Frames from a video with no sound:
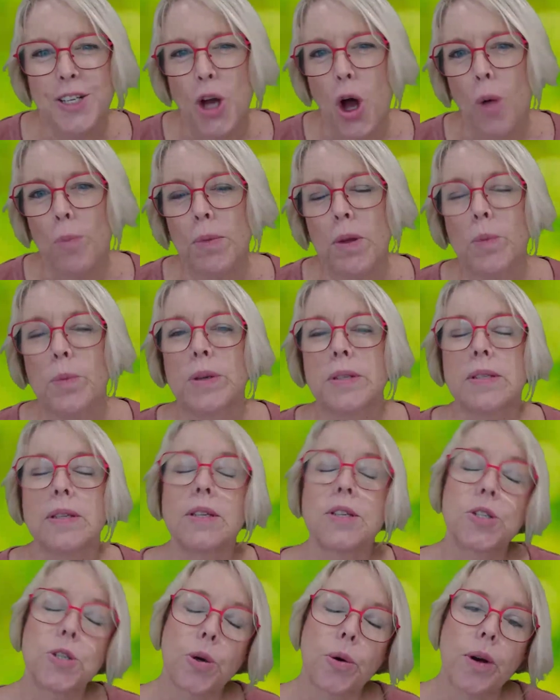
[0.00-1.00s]
told me was the
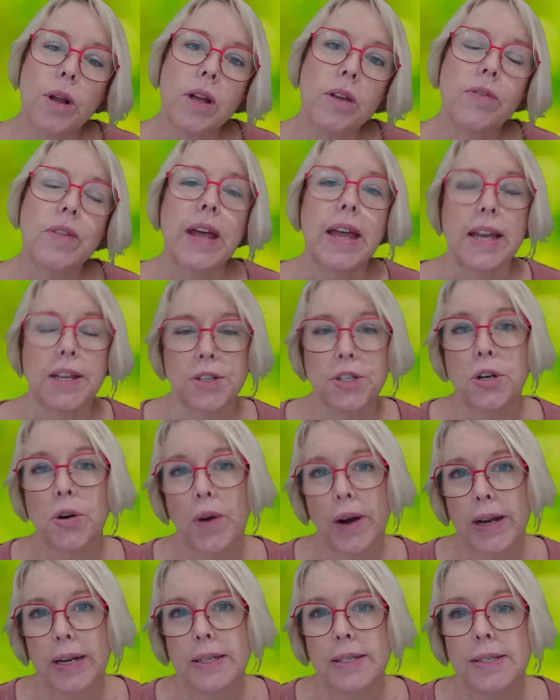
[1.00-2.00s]
story of the
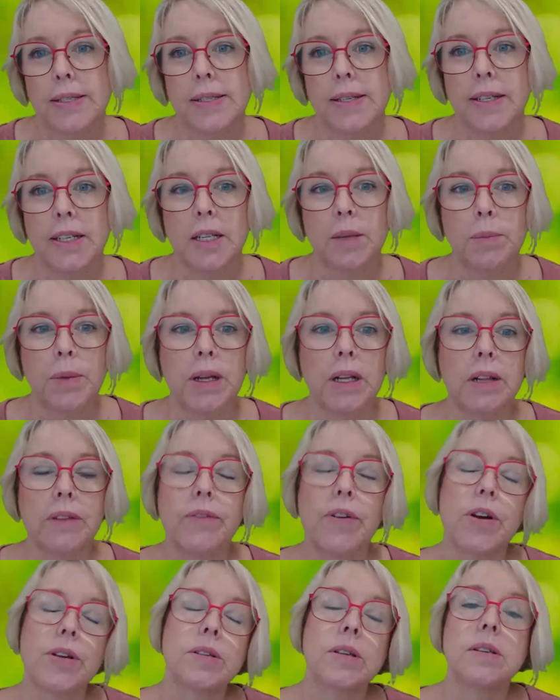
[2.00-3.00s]
integrated steel mill
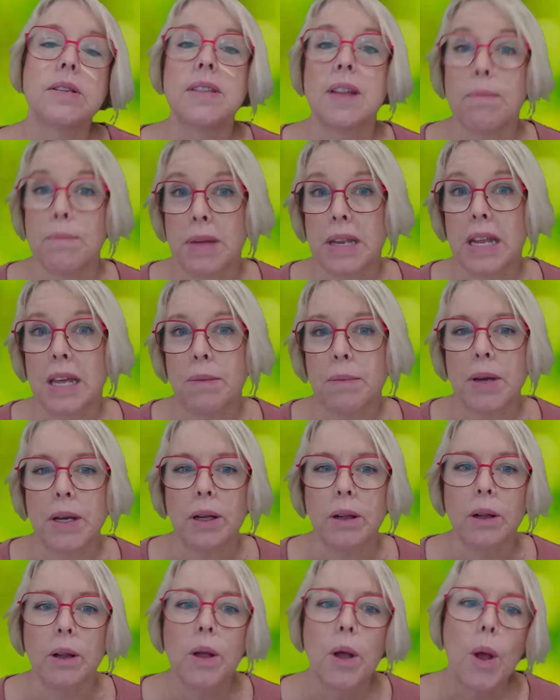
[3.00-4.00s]
versus the mini
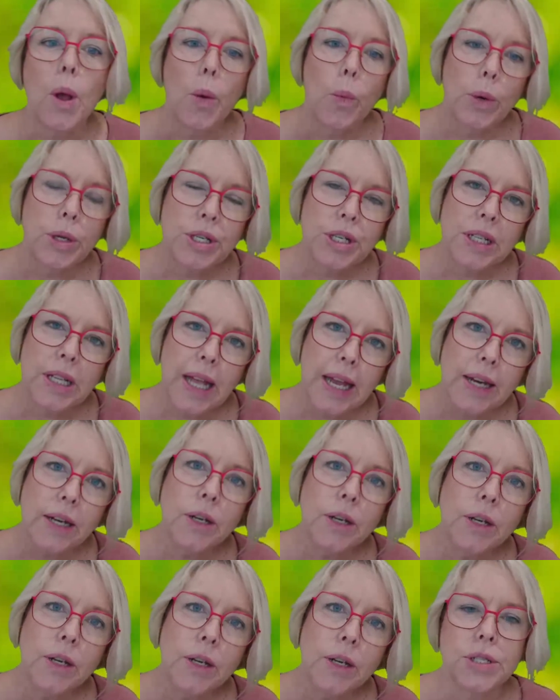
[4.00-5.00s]
mill, which
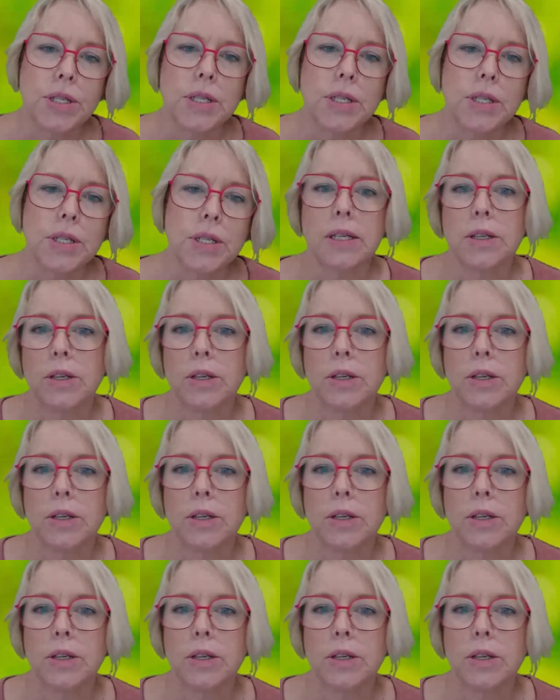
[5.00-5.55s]
Clayton Christensen